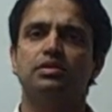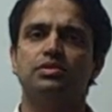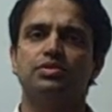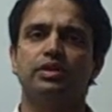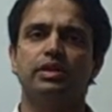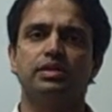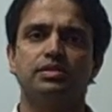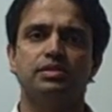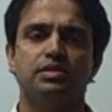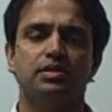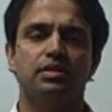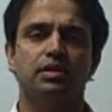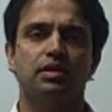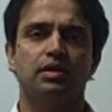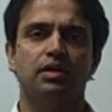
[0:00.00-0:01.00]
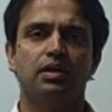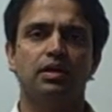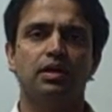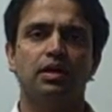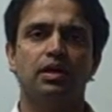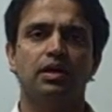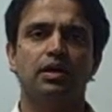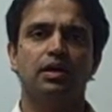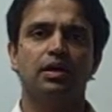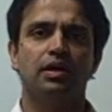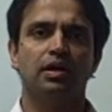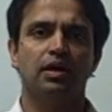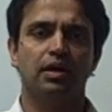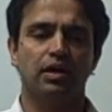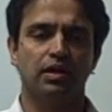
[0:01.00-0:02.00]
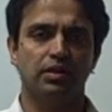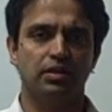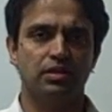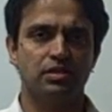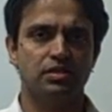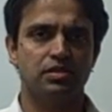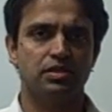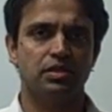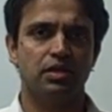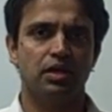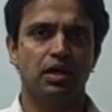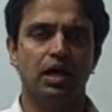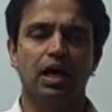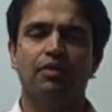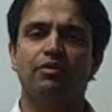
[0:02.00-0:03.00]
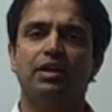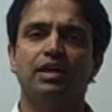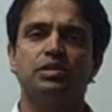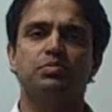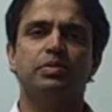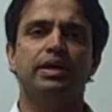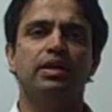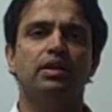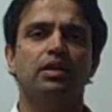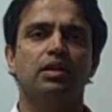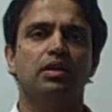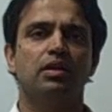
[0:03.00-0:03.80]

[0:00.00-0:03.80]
series. In this, I will explain